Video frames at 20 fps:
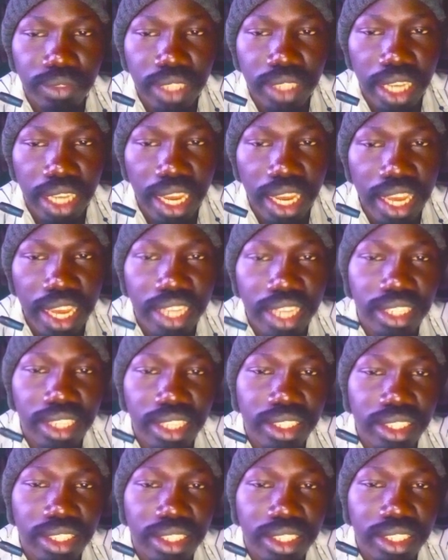Hey,
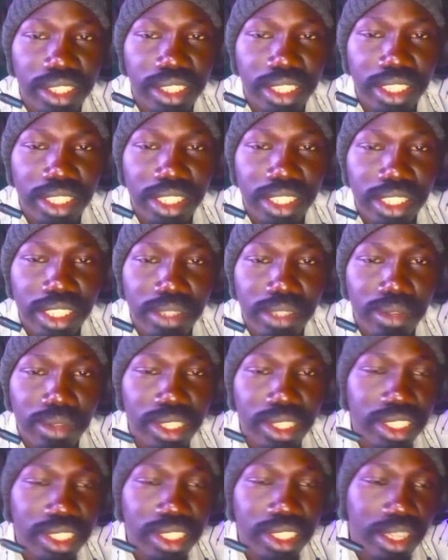
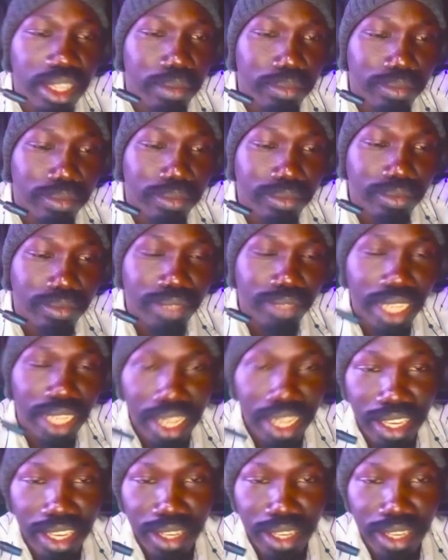what's up?
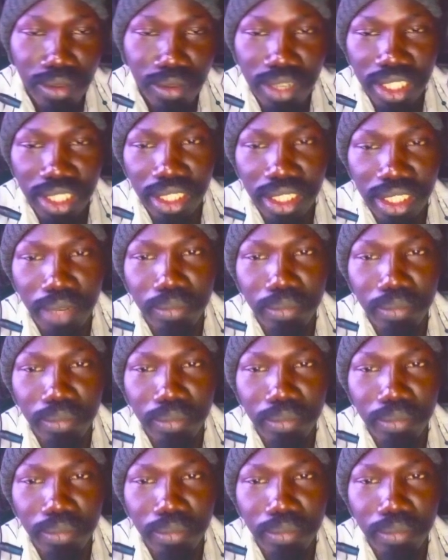Hey, what's up?